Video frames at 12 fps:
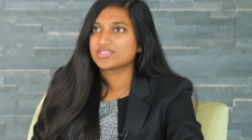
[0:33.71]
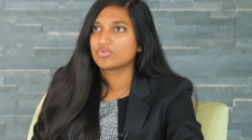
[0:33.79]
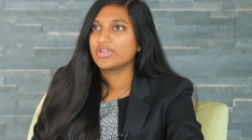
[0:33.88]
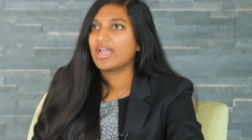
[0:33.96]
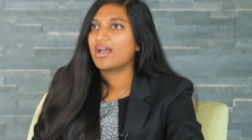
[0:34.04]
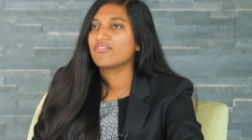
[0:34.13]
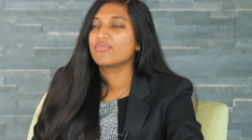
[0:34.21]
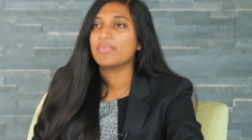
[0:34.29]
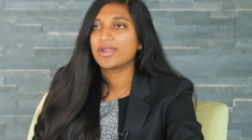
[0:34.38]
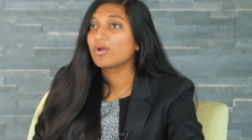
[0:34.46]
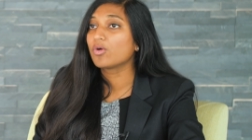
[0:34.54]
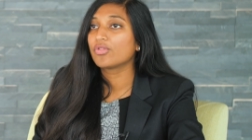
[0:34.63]
We have
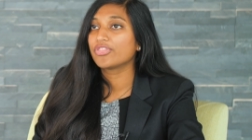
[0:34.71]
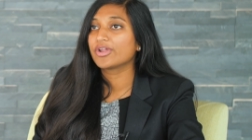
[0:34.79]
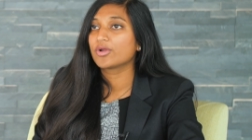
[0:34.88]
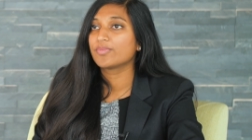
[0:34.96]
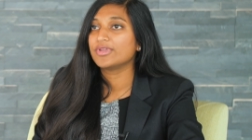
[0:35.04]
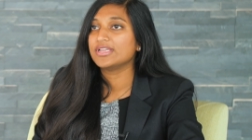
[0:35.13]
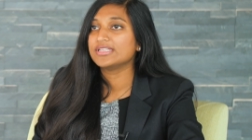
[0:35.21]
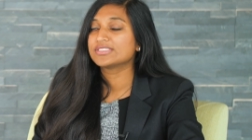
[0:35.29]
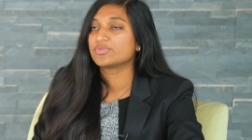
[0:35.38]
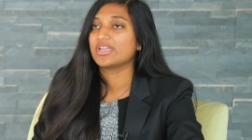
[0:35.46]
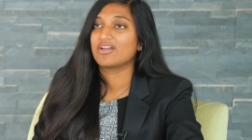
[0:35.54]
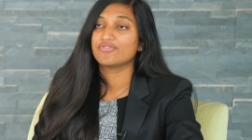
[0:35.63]
medical therapies,
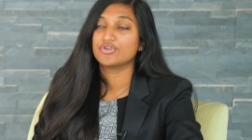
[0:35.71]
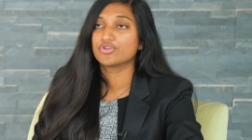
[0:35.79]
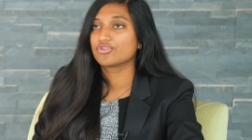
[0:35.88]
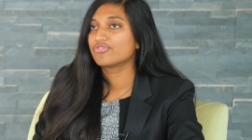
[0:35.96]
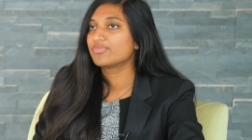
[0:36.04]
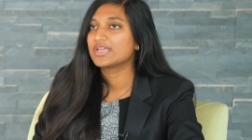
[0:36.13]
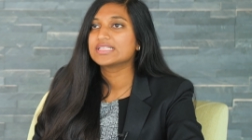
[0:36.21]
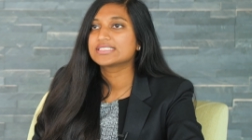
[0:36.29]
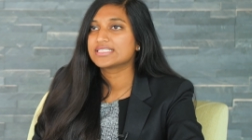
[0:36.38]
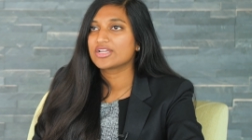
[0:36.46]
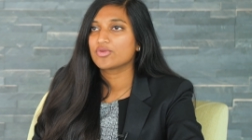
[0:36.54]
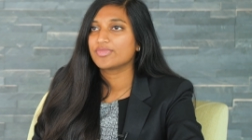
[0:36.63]
we have nerve-based
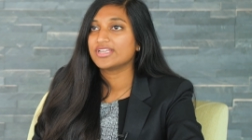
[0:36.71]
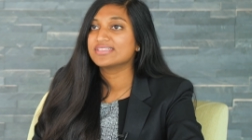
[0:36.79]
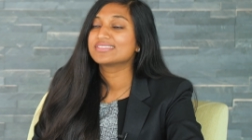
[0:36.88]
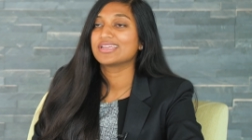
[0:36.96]
therapies,